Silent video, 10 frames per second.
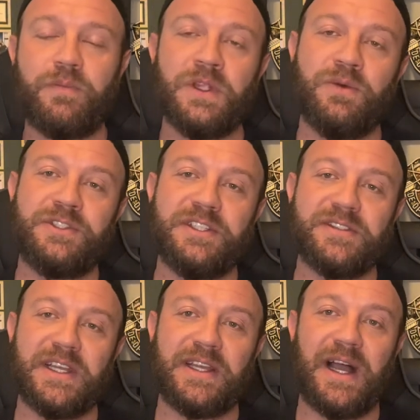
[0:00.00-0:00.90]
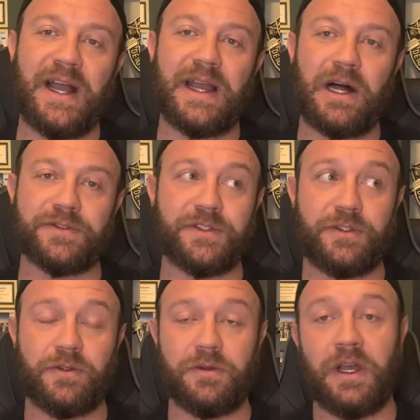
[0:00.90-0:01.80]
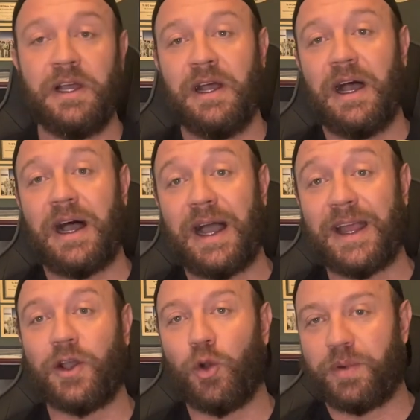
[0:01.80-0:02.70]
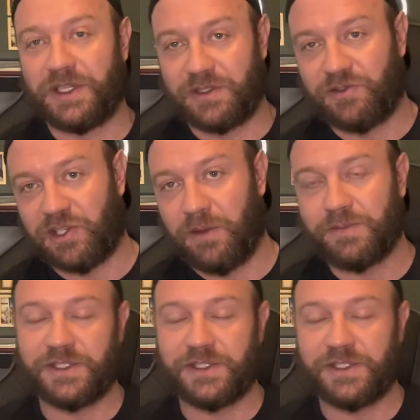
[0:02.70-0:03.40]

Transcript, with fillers: which is a high altitude, high opening jump.